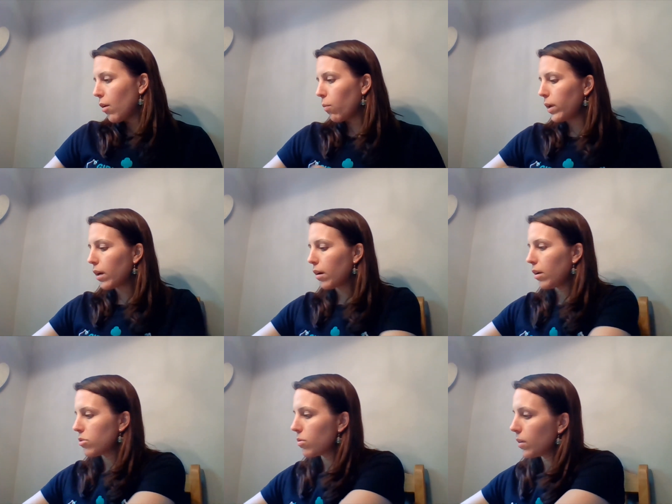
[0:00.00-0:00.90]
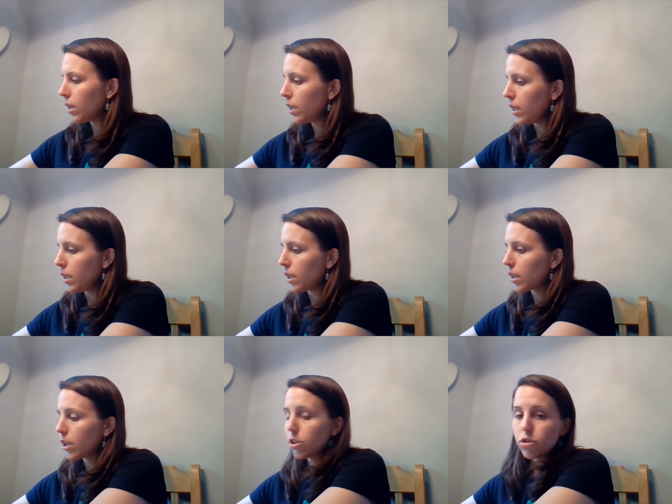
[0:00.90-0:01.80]
We are also going to need
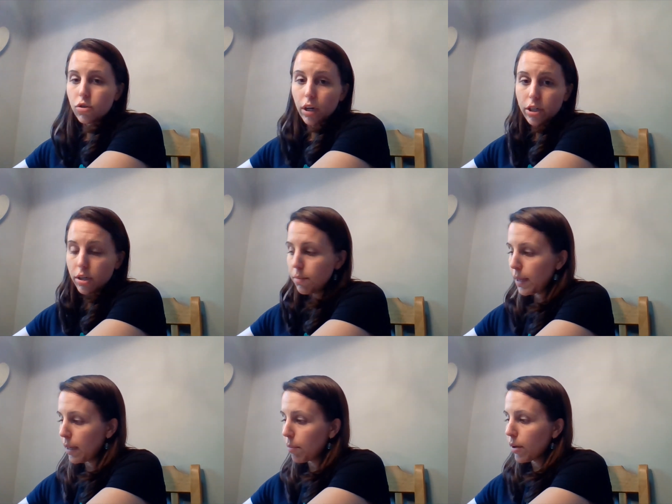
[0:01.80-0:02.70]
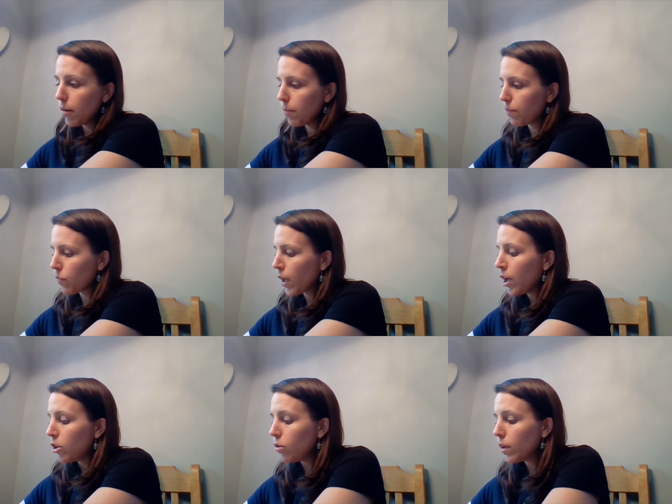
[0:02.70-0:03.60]
construction paper.
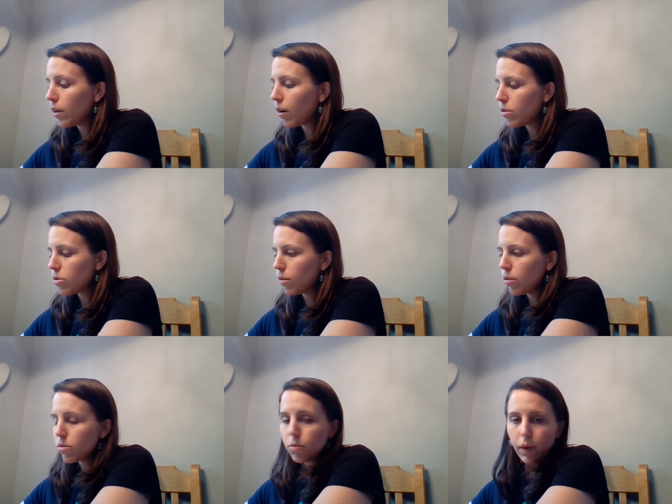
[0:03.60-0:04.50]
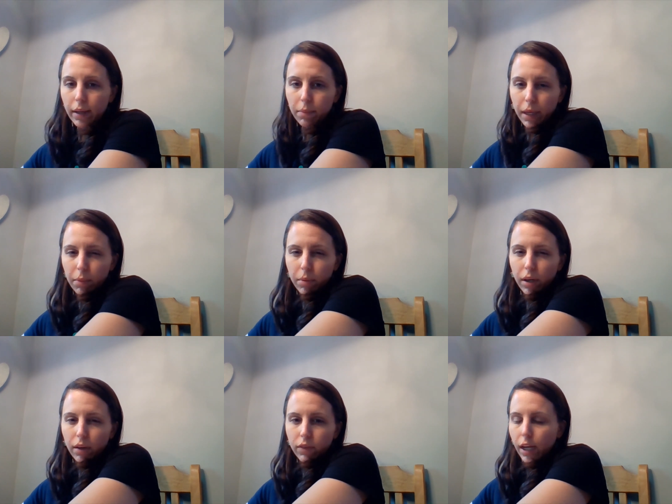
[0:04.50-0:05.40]
You can also use white paper
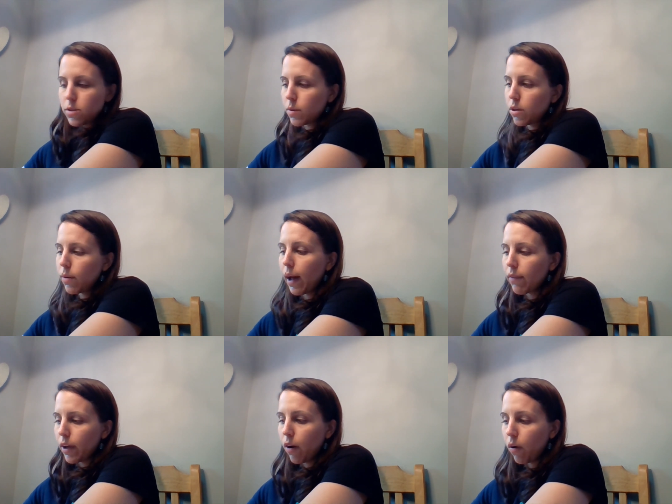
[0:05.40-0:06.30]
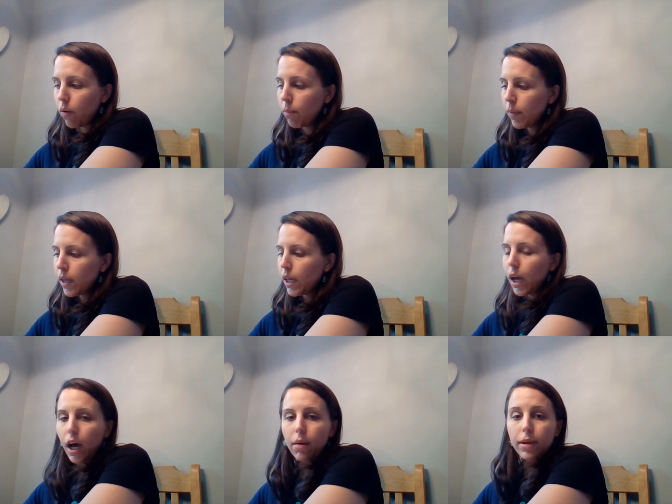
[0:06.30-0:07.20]
if that's what you have at home,
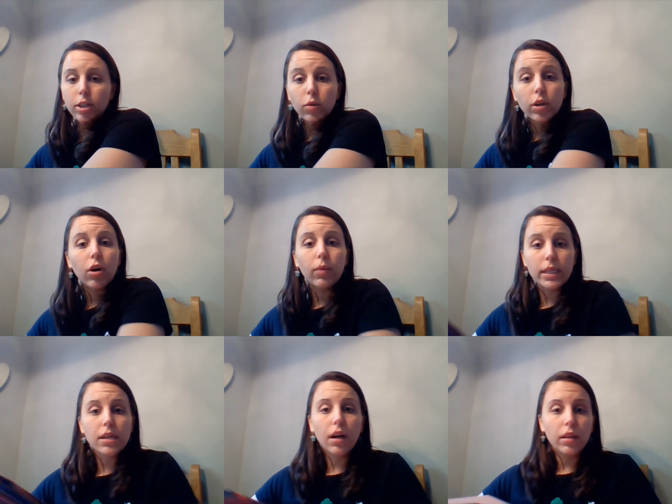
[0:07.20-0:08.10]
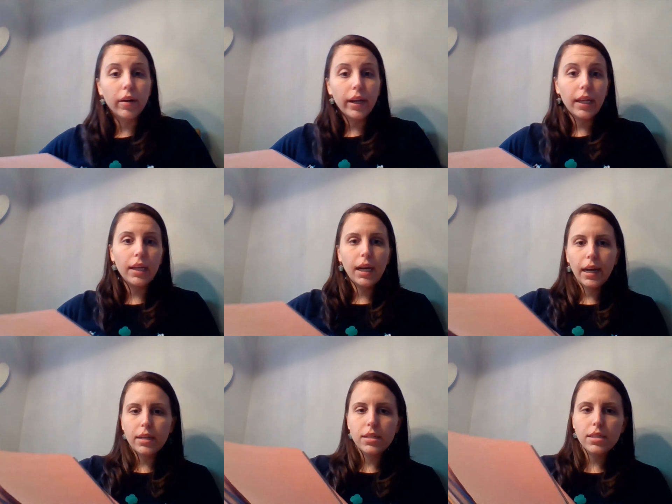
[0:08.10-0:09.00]
and you can always color it in and
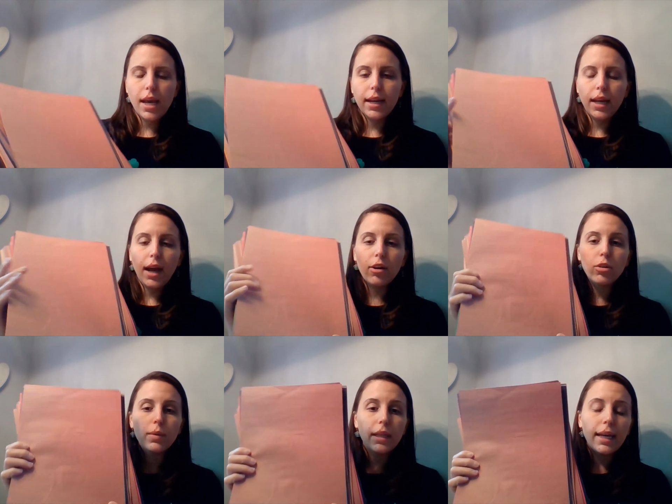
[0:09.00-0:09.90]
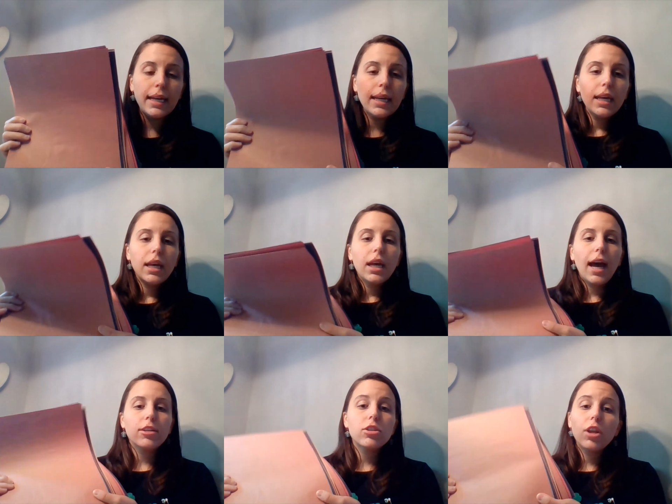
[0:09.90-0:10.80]
kind of design it how you would like.
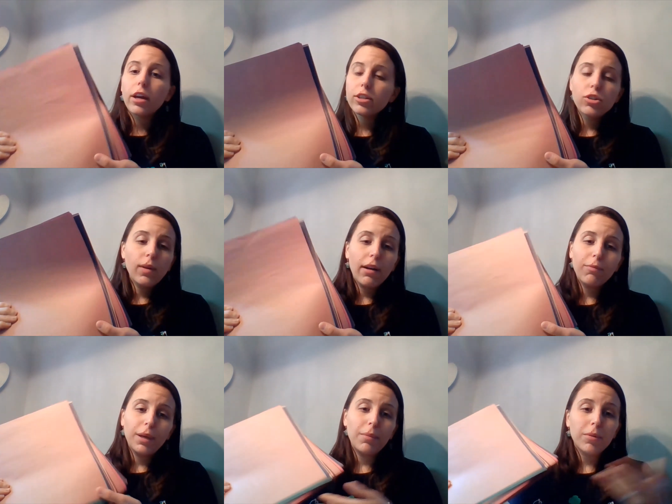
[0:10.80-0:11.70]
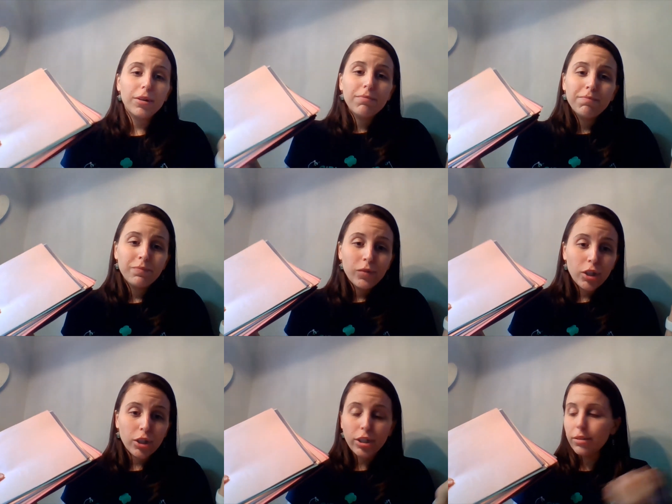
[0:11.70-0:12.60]
As long as you have paper,
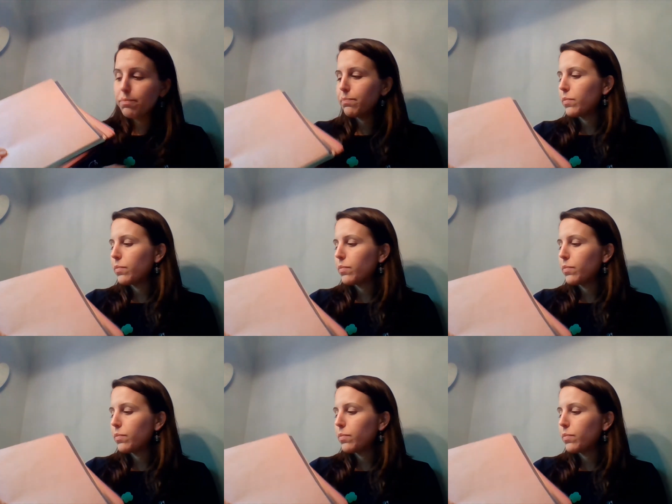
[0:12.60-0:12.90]
you're good.